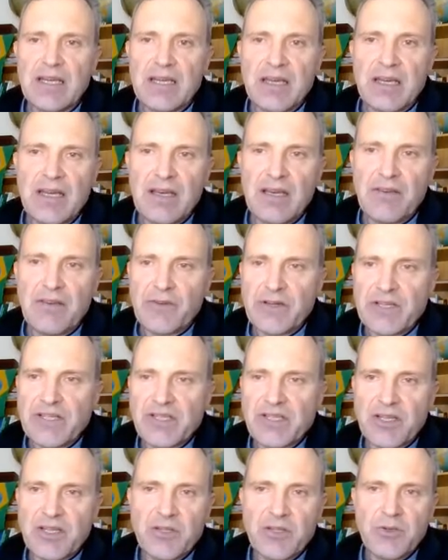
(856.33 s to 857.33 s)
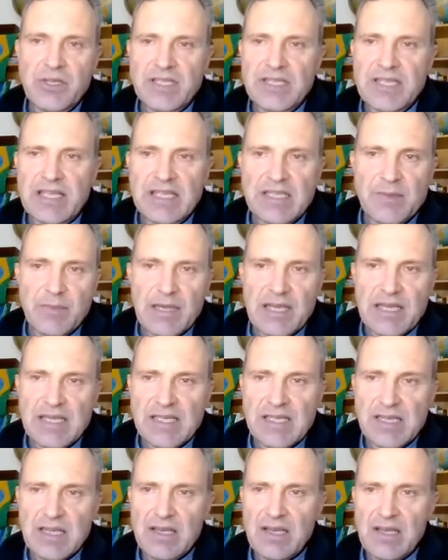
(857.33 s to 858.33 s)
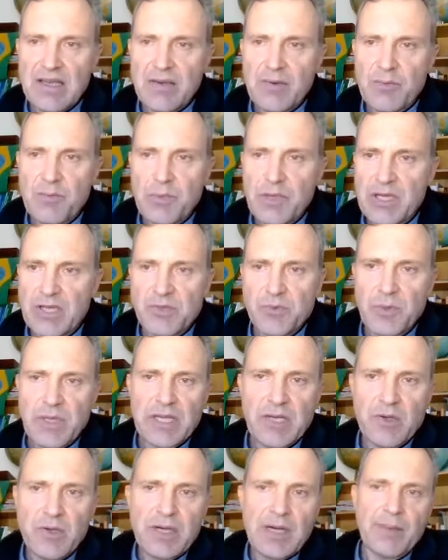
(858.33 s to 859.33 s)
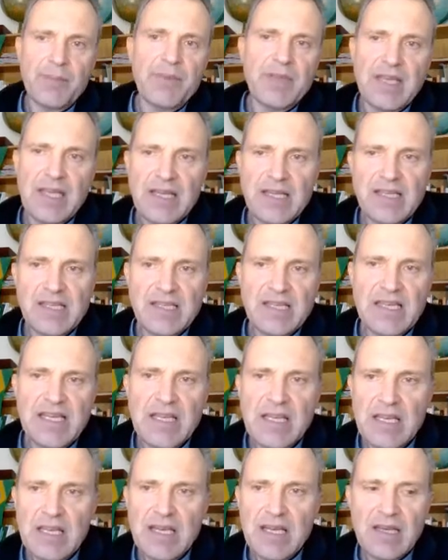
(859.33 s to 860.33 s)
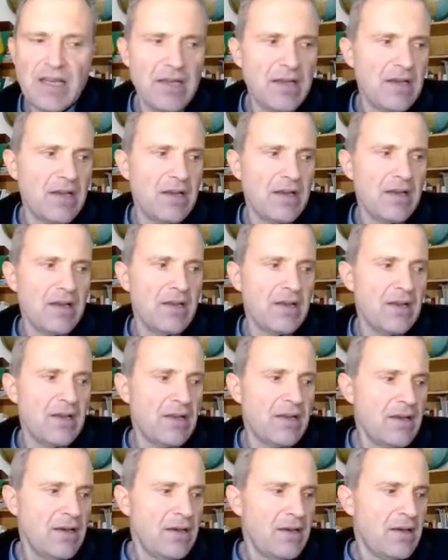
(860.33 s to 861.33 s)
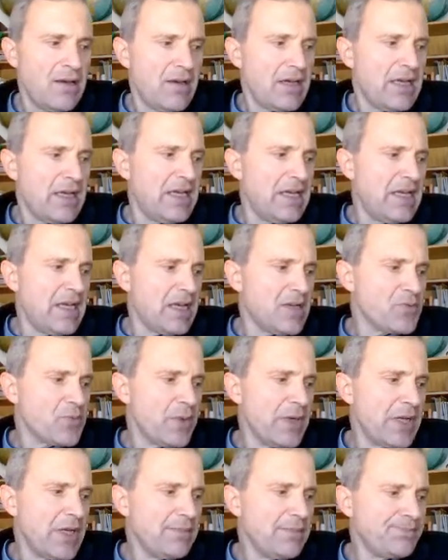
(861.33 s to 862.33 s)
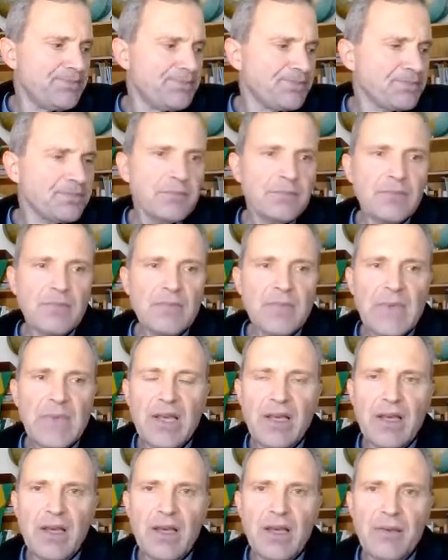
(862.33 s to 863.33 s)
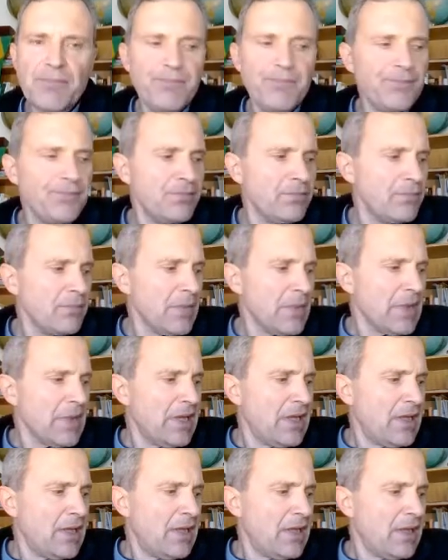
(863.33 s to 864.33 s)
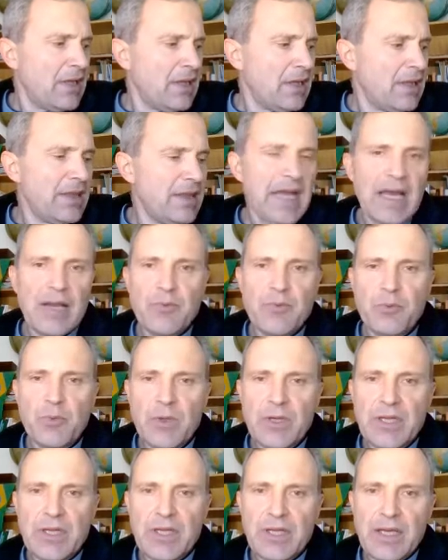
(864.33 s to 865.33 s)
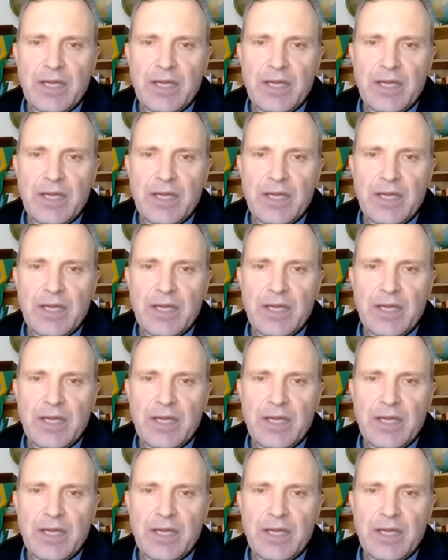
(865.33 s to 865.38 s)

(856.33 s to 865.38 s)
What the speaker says: for instance, a US database, because we can look up the NDC key as well, that would